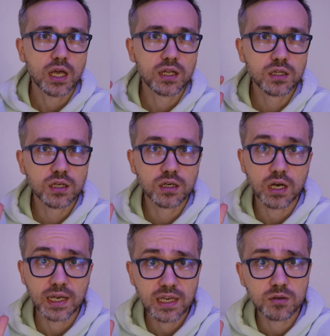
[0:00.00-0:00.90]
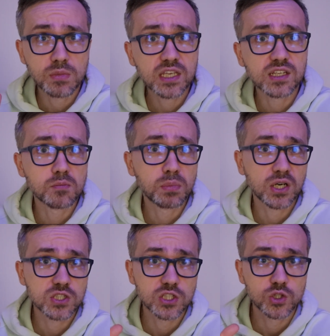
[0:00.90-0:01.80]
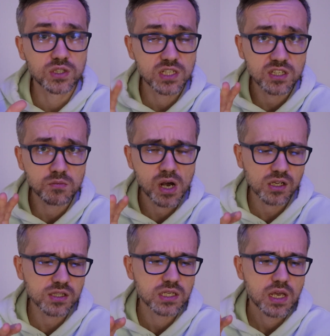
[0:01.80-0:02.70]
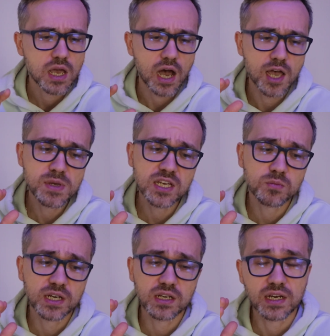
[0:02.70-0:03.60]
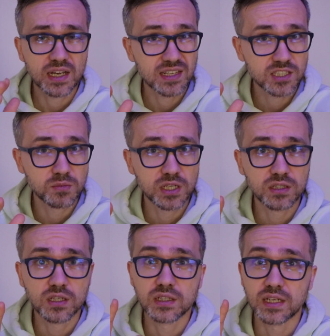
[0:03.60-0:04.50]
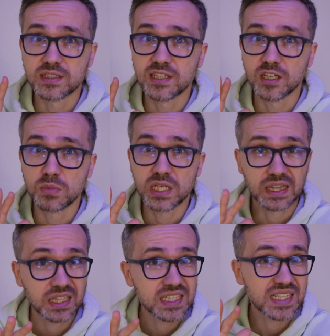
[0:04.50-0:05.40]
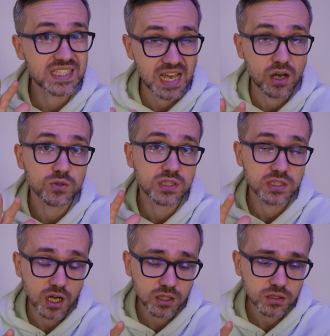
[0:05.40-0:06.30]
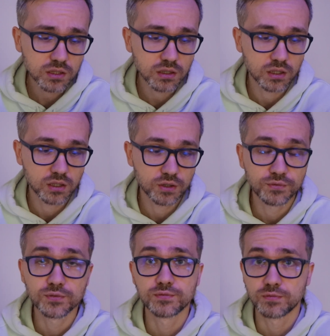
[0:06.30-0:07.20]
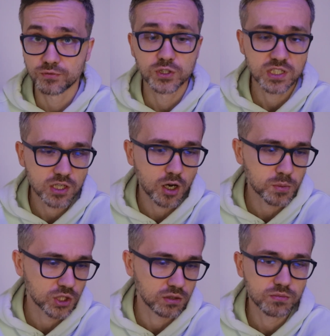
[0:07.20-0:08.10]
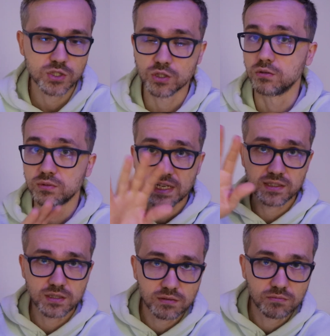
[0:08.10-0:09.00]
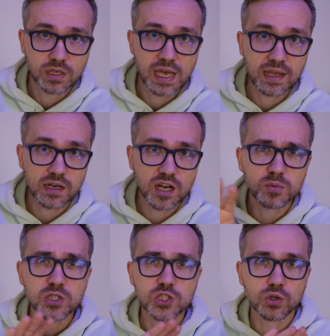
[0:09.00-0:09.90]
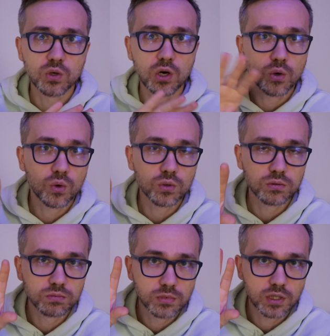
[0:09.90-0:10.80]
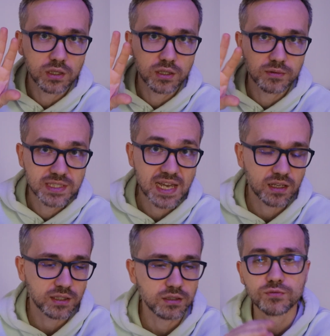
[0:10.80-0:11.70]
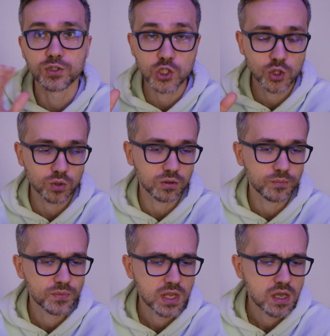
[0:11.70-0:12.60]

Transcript: And again, making comparison to existing models, I make my estimate that it's gonna be at least $1,000 for this option. So that's adding up into a whole tally for the total.